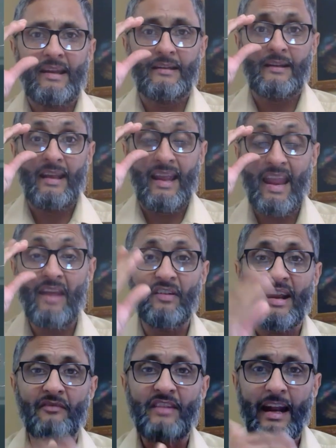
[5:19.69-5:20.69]
Even if
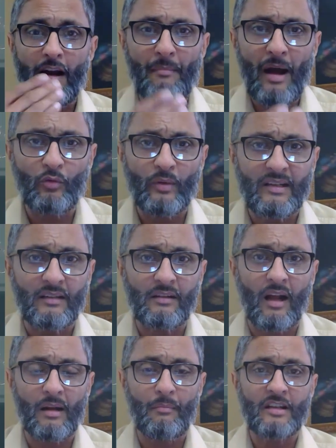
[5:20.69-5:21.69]
they come out with
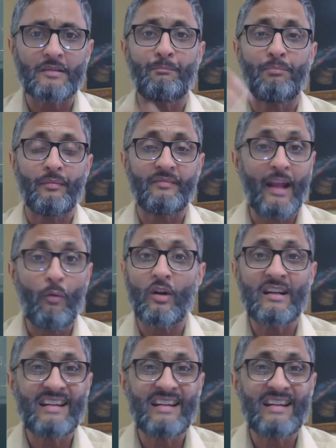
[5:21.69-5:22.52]
autonomous, they would not